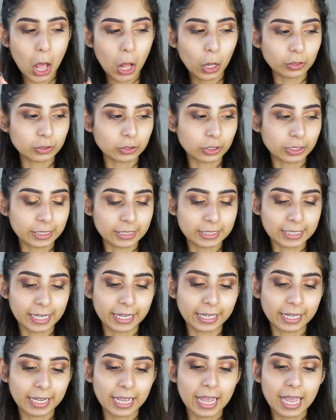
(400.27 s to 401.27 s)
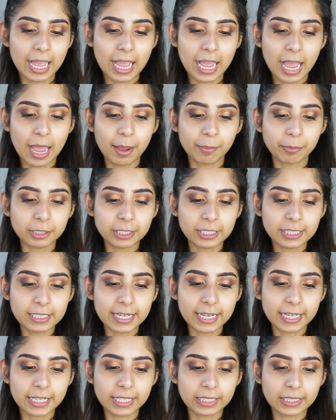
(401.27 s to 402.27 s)
Hold on a sec. I'm going to
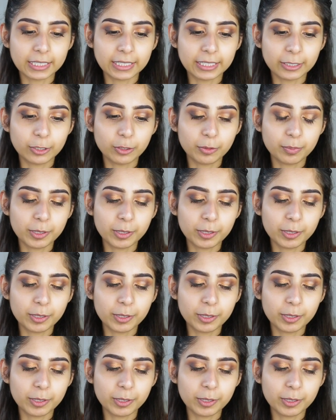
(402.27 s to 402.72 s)
take a little